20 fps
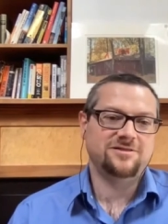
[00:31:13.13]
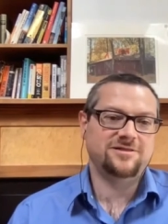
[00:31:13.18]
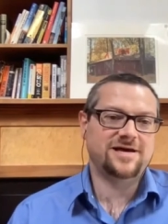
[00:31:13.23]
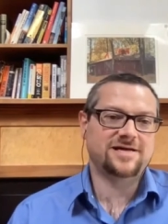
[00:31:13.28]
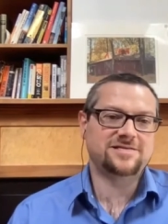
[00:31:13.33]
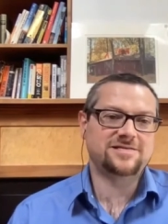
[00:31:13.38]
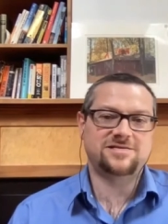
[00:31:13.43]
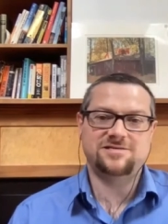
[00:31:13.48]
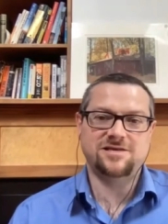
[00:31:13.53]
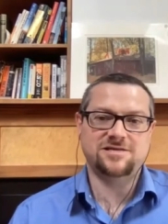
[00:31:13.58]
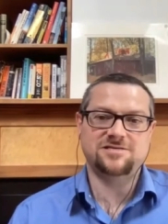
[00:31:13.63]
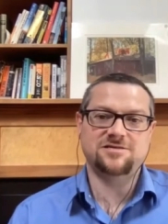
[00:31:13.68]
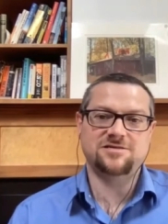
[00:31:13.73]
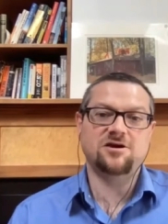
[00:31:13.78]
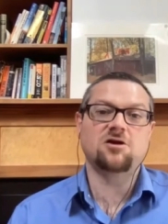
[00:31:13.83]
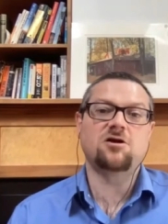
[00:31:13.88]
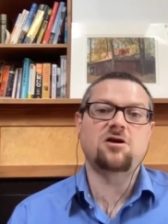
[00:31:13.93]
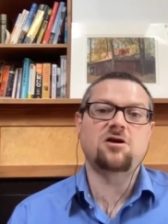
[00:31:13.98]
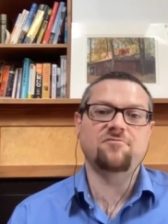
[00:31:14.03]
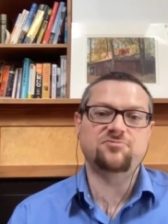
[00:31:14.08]
That's that's
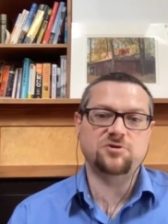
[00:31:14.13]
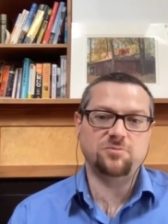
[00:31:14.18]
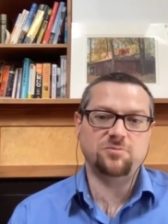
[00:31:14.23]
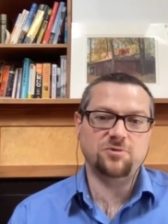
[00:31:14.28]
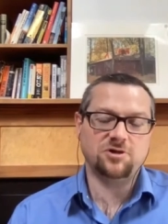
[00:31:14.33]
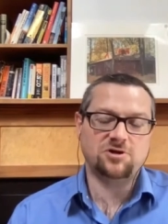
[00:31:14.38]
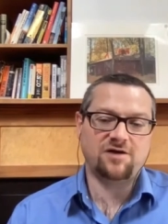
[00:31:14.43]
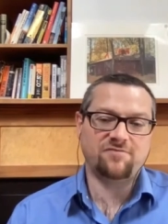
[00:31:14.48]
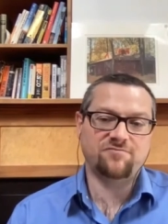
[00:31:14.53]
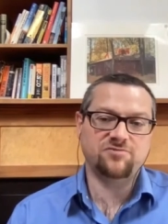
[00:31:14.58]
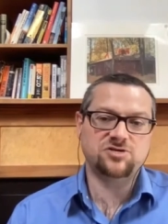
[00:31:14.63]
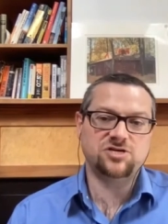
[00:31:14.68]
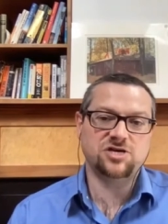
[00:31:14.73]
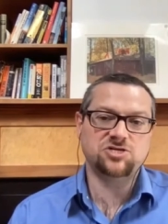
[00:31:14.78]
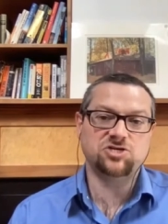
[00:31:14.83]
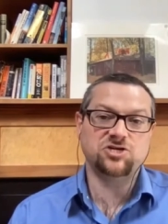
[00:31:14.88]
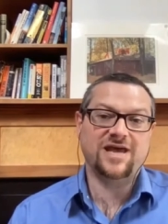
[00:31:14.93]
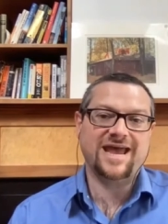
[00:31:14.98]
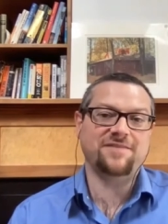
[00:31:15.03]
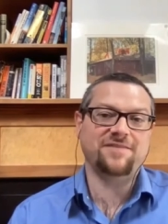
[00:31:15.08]
an uncomfortable
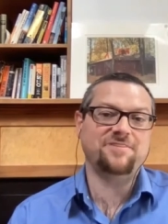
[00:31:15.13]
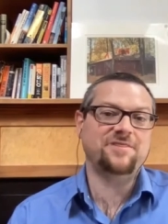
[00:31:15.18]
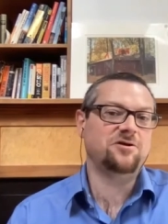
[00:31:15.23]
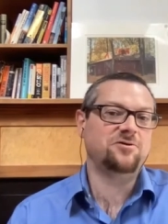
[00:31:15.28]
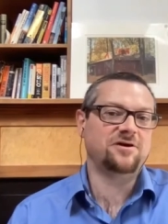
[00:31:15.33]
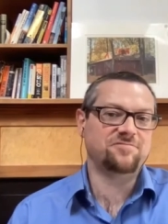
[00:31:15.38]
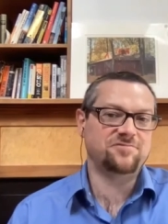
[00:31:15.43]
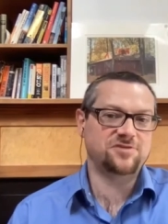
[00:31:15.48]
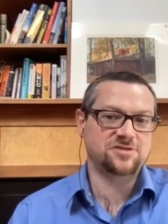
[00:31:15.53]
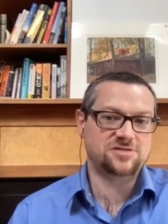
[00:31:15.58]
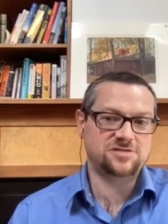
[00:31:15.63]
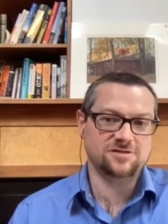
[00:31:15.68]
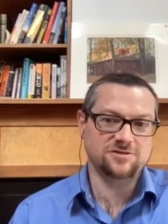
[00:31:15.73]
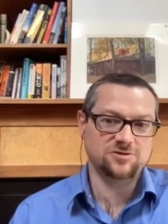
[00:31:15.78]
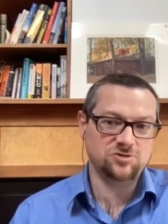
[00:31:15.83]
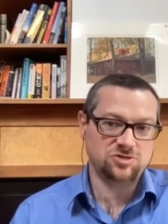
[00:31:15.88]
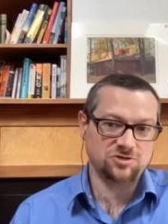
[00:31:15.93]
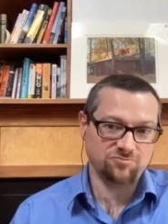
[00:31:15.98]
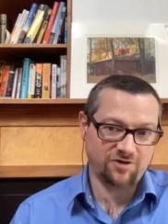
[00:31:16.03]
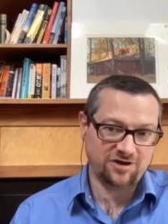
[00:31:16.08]
conversation, and they don't have the
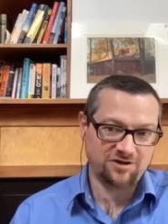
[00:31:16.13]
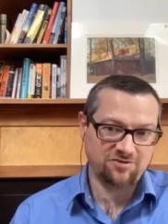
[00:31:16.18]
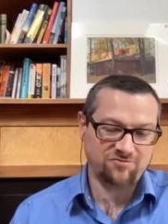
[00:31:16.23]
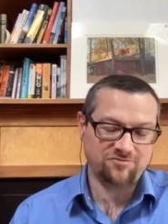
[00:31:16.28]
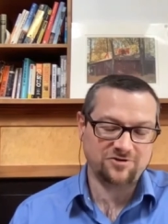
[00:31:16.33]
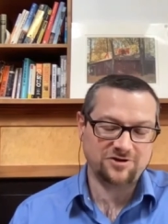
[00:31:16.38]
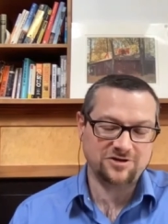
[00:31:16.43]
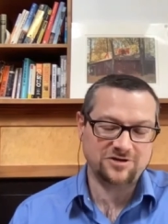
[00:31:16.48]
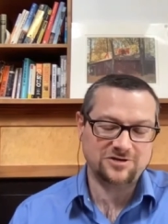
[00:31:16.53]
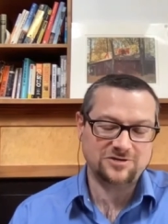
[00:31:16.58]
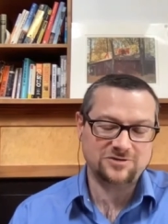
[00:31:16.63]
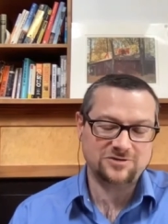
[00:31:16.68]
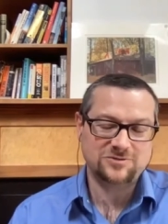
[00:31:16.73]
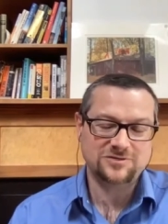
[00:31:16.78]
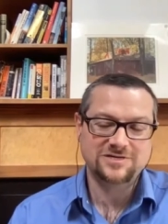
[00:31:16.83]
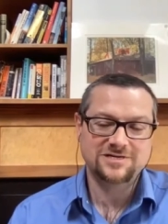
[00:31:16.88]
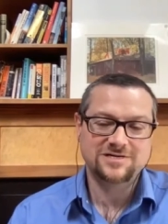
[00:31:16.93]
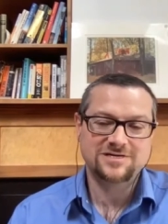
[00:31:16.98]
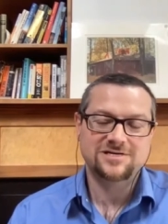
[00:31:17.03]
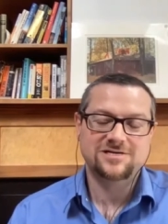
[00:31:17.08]
solution ready for you.
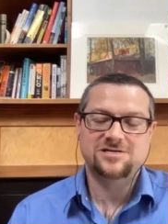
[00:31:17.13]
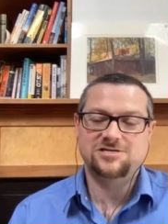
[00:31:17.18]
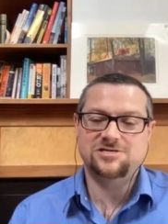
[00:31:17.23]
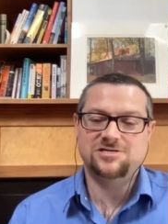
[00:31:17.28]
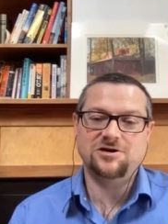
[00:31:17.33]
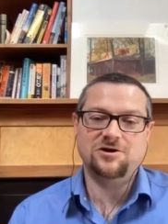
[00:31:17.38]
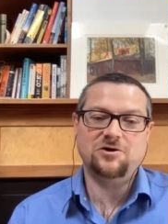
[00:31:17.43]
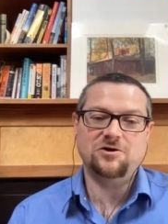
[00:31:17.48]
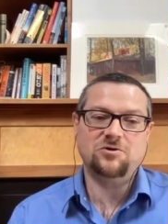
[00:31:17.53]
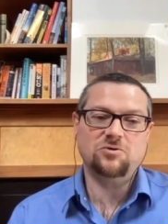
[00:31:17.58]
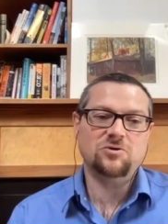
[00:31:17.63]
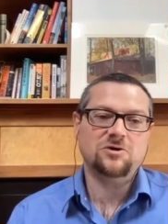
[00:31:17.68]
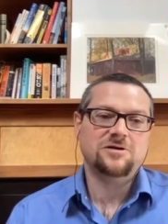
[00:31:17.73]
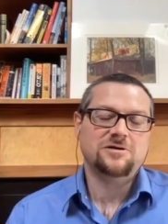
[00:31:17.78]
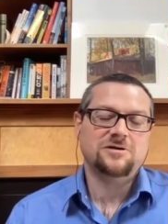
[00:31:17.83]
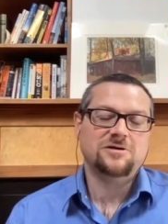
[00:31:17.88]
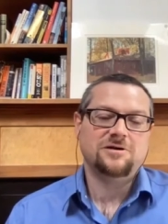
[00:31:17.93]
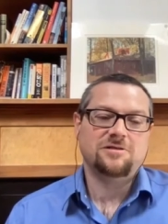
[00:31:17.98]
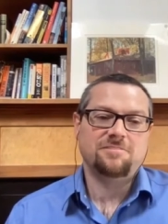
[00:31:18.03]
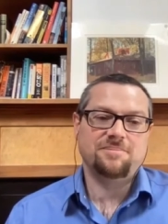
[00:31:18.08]
So
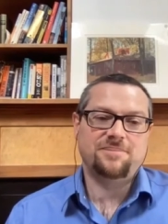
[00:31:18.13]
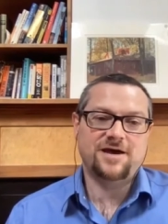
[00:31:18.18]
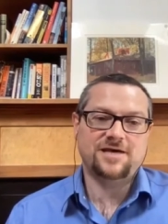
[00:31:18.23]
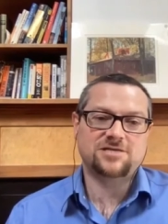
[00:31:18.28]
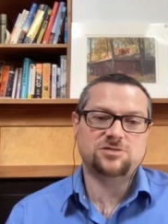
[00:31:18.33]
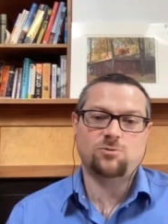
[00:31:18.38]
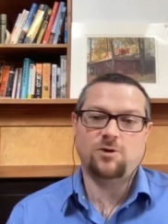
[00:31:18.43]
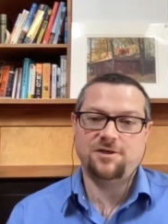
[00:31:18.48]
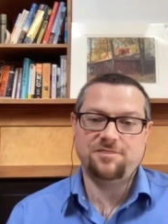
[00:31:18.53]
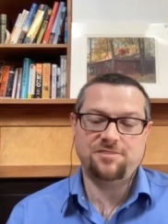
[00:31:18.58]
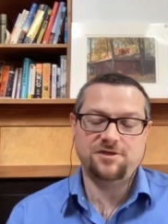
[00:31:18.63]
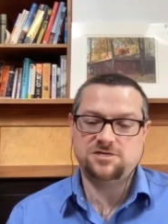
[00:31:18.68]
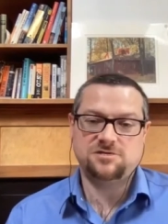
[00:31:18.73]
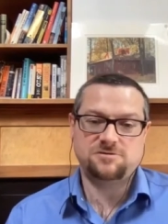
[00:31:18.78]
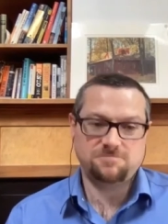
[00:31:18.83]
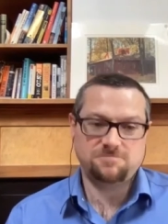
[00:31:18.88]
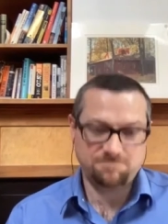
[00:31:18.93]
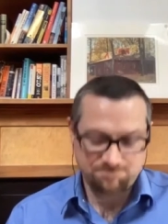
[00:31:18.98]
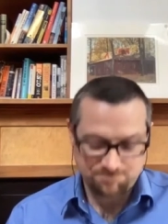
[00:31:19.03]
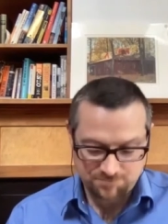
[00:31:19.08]
that's why
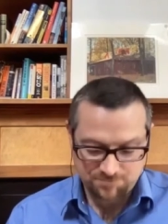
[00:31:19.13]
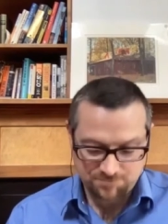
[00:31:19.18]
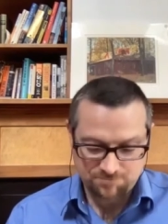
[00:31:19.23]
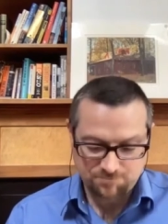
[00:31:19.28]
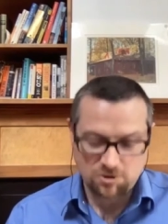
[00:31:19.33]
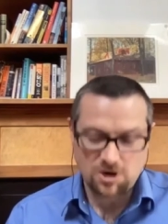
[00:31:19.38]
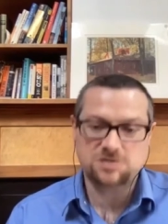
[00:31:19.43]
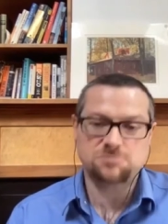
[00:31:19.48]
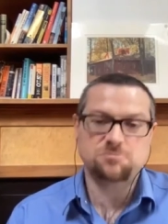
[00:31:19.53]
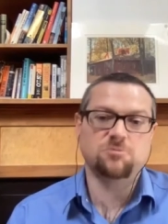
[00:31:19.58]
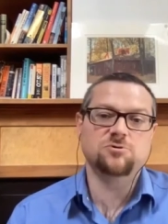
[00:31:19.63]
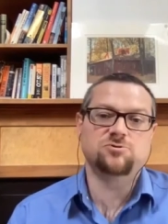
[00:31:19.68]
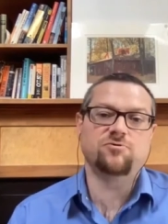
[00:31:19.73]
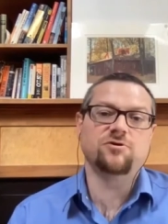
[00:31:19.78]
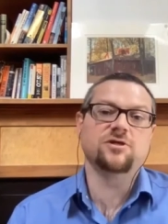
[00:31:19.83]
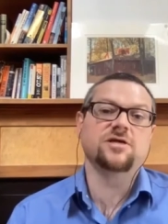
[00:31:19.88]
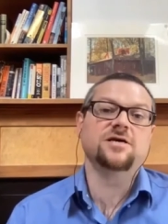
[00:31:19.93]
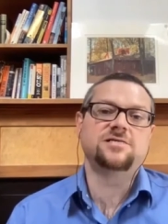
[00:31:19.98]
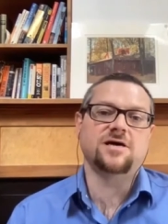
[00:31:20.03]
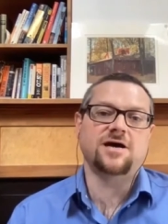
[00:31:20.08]
this Prosper was
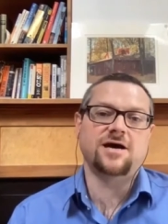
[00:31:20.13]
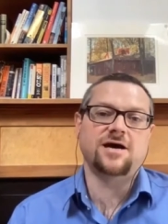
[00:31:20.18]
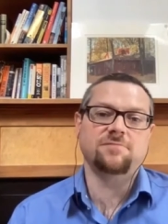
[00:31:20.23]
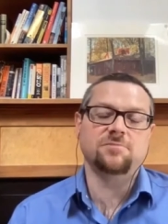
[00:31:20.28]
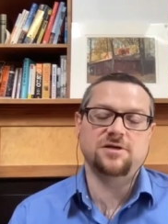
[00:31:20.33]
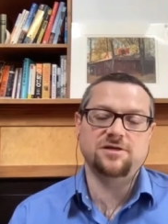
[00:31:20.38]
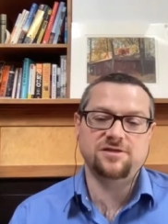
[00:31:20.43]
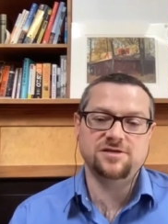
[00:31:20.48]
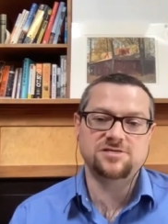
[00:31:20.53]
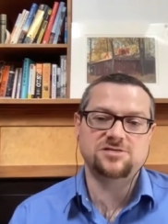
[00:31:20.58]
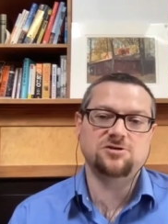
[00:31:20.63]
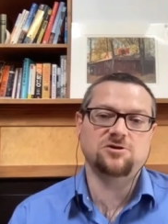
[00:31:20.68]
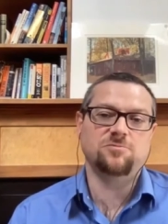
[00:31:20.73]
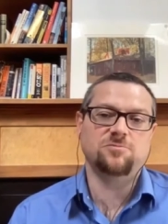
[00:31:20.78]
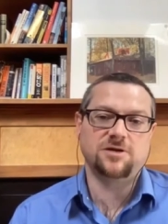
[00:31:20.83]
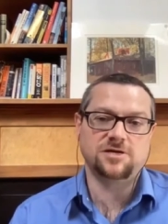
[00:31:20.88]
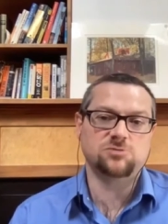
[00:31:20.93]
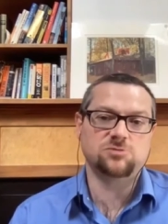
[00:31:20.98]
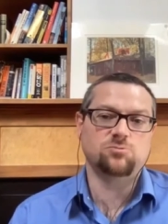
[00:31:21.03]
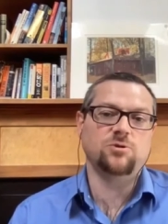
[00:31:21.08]
really timely this year
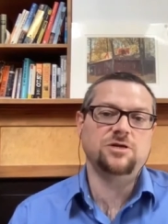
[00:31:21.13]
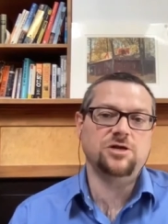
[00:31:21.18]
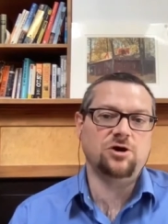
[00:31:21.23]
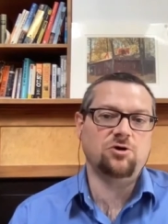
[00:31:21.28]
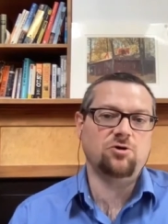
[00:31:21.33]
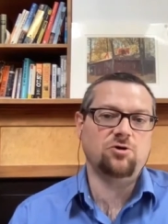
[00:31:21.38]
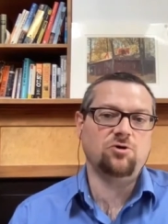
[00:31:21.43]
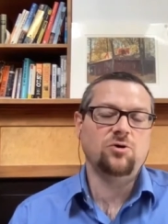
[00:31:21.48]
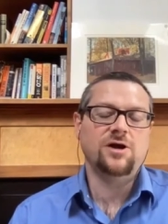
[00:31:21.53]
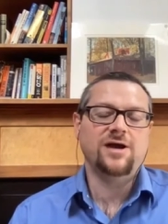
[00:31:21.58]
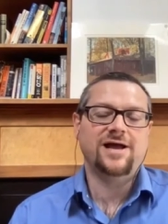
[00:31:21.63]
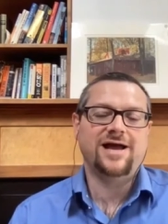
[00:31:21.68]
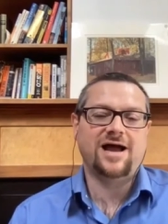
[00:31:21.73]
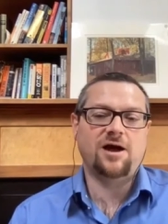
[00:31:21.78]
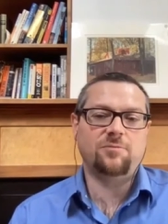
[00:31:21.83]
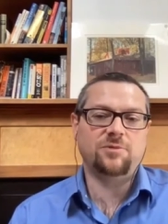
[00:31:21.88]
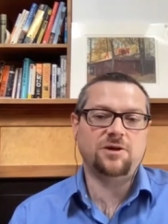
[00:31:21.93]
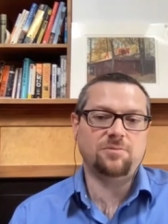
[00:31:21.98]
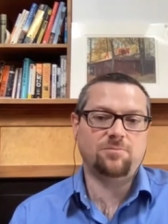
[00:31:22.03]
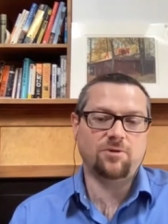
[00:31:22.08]
because we know
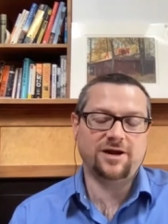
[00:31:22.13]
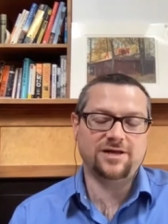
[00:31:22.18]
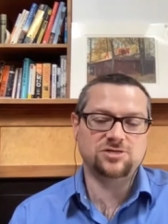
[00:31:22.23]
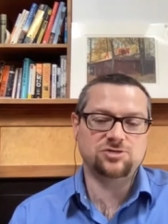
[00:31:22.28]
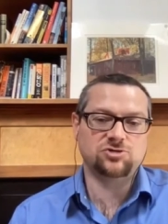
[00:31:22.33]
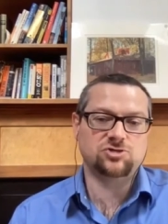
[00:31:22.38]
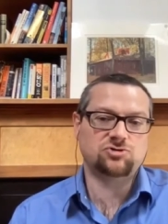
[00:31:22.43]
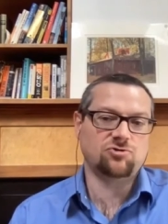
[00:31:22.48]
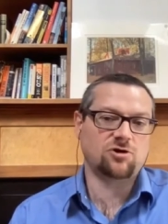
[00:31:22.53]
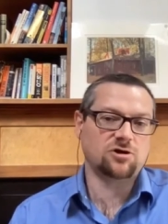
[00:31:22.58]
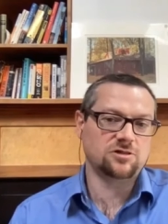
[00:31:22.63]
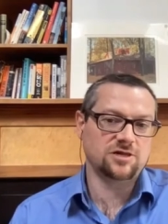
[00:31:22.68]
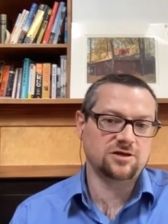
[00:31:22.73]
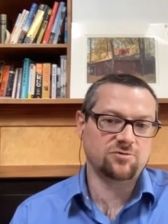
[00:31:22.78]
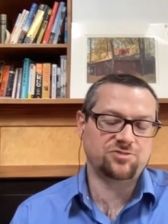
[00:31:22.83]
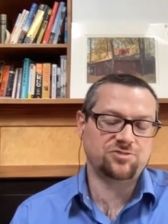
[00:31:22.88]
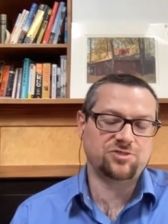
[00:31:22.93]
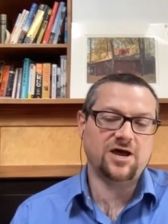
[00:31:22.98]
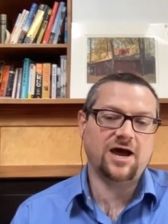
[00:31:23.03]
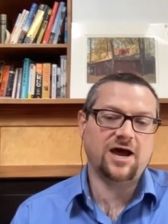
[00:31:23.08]
how many brands are
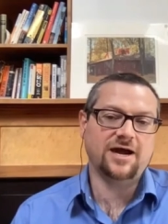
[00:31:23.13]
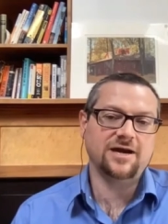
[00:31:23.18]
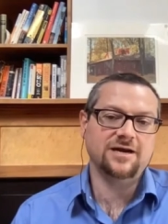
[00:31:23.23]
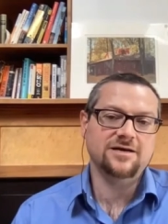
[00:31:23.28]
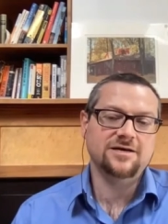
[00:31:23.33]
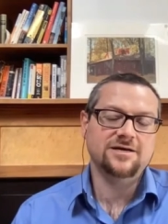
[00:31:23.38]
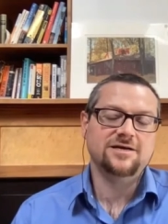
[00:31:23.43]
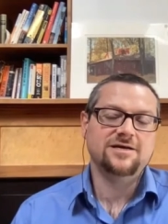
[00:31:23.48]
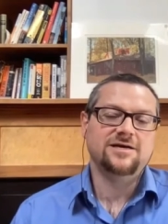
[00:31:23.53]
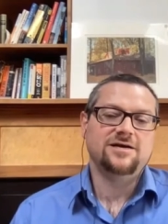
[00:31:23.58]
struggling with that.